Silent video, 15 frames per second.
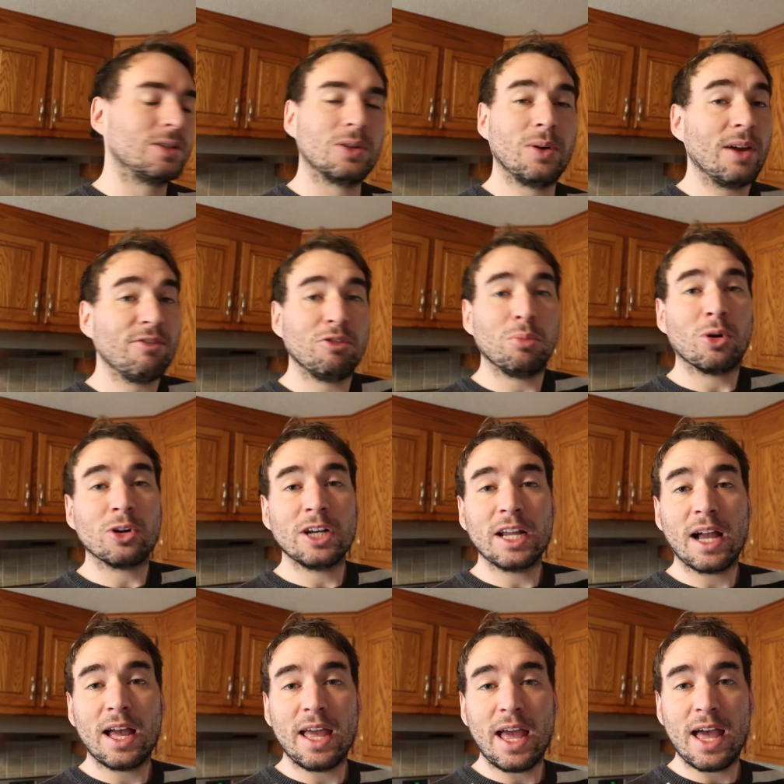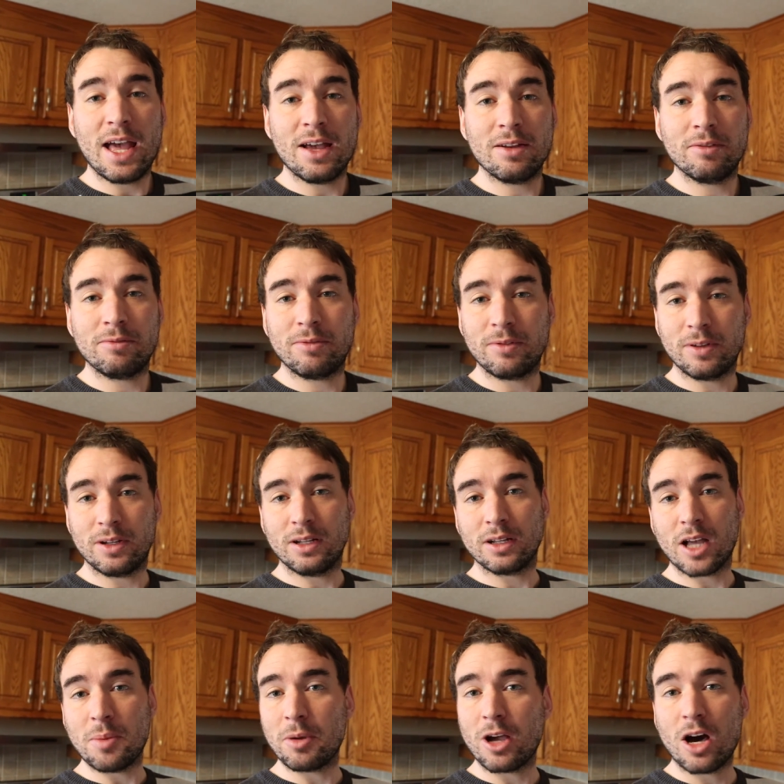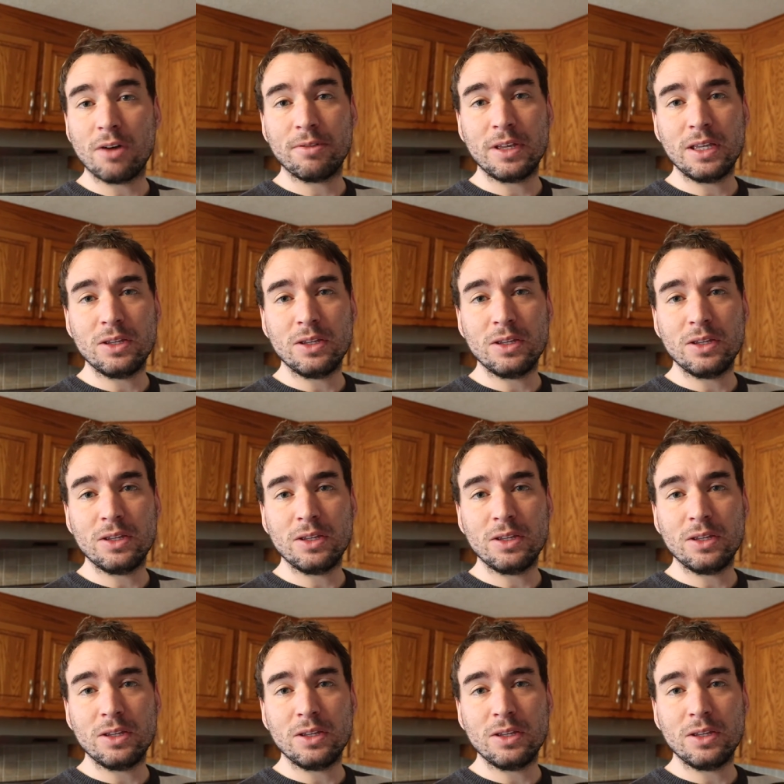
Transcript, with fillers: So every morning I have a cup of coffee,